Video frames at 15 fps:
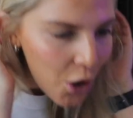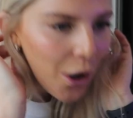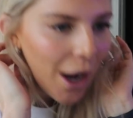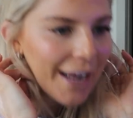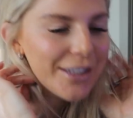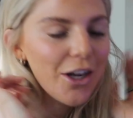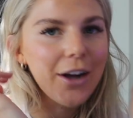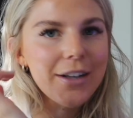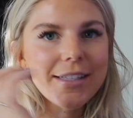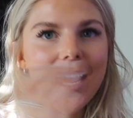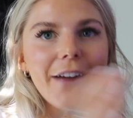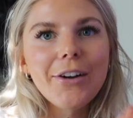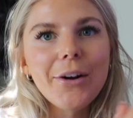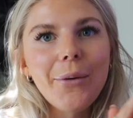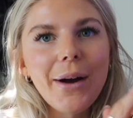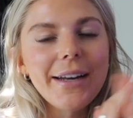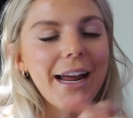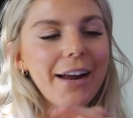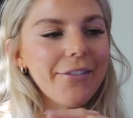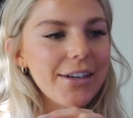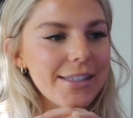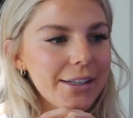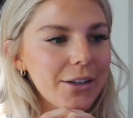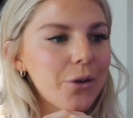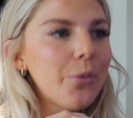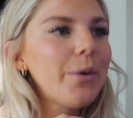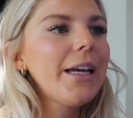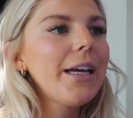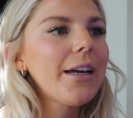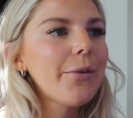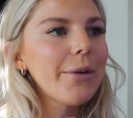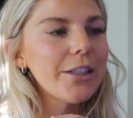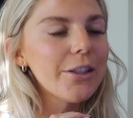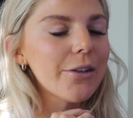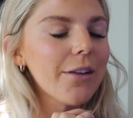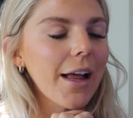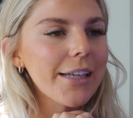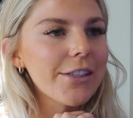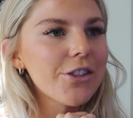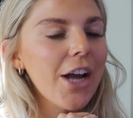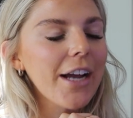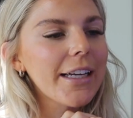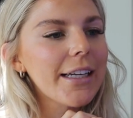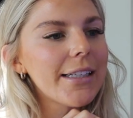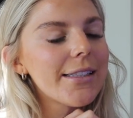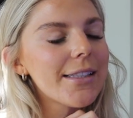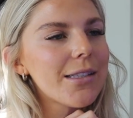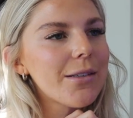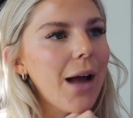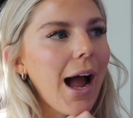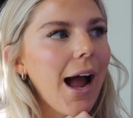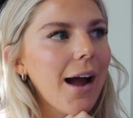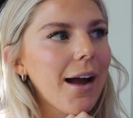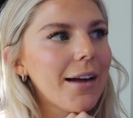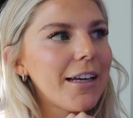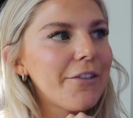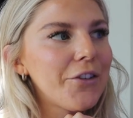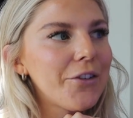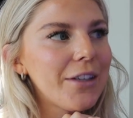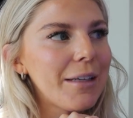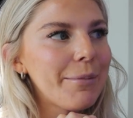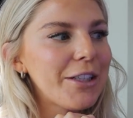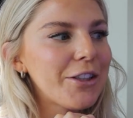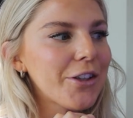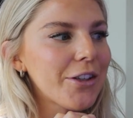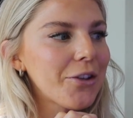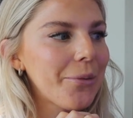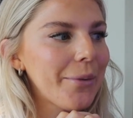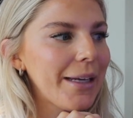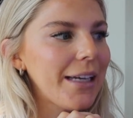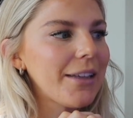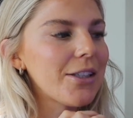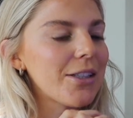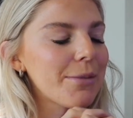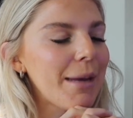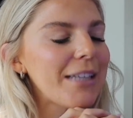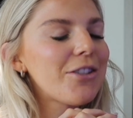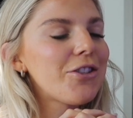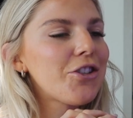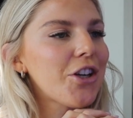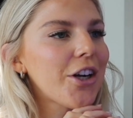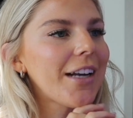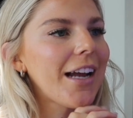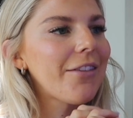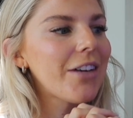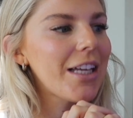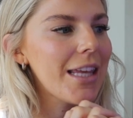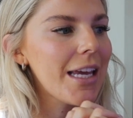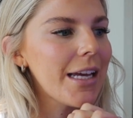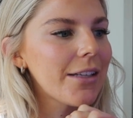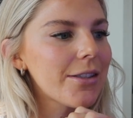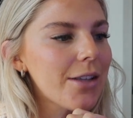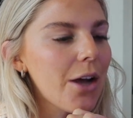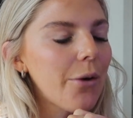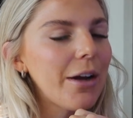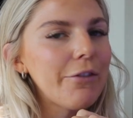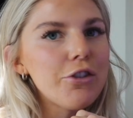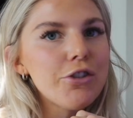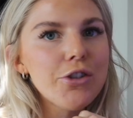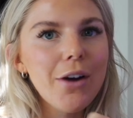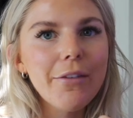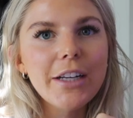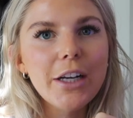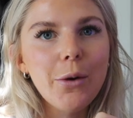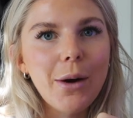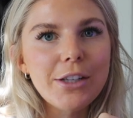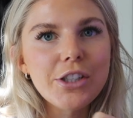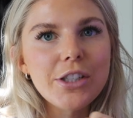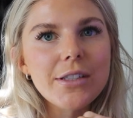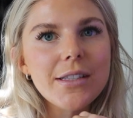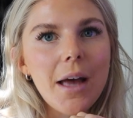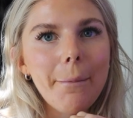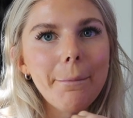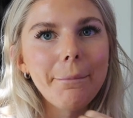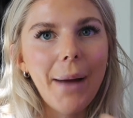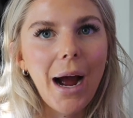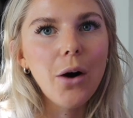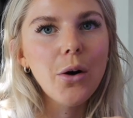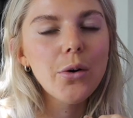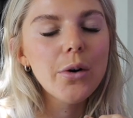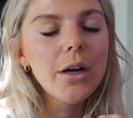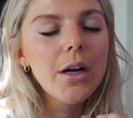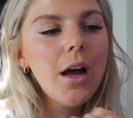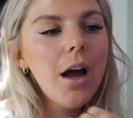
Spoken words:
I talk to everyone every single week. We do client check-ins. If you need me during the week, there's Messenger and everything. So if you do have any questions about